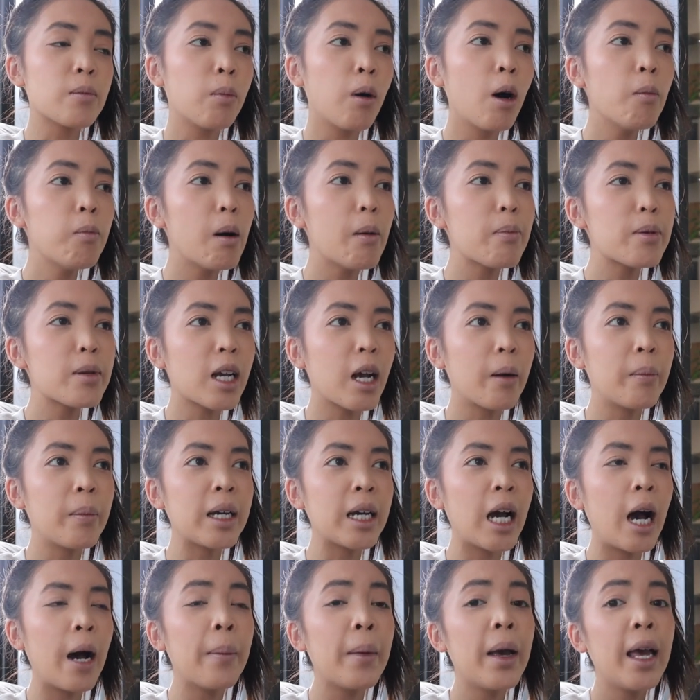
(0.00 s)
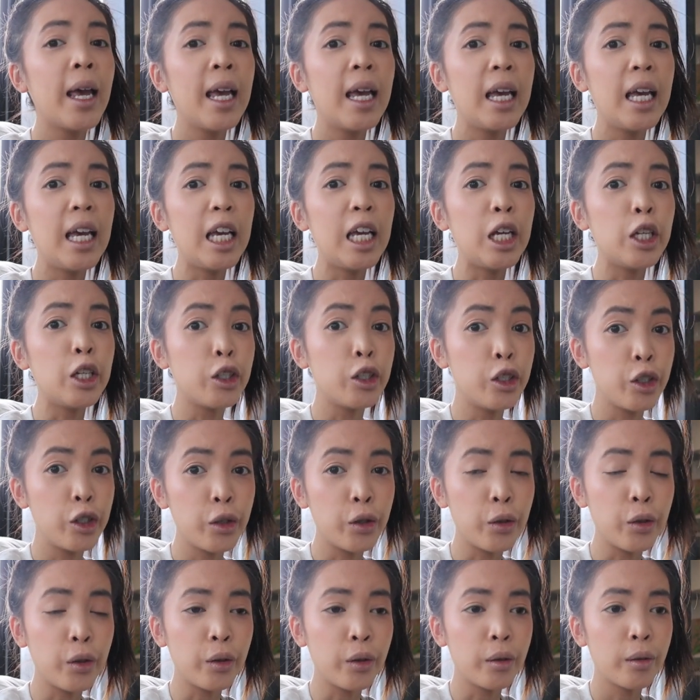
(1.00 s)
pop ups coming up in
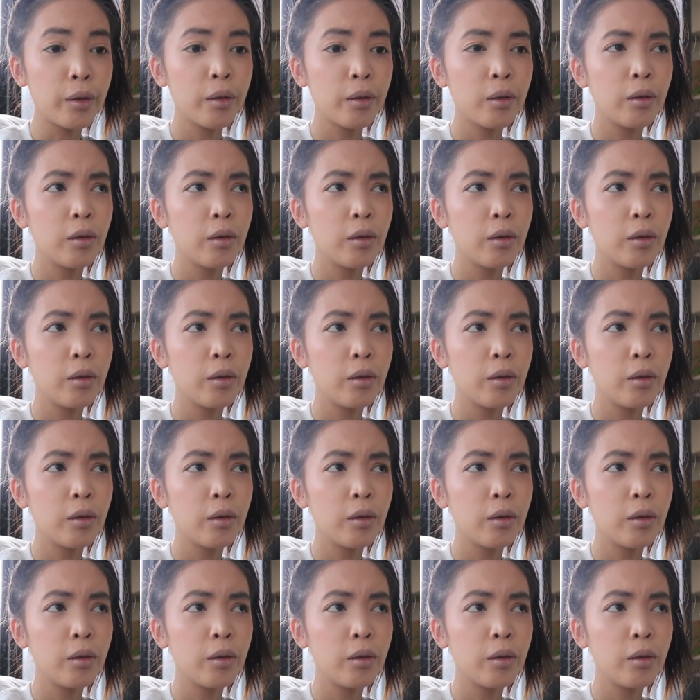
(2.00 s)
June.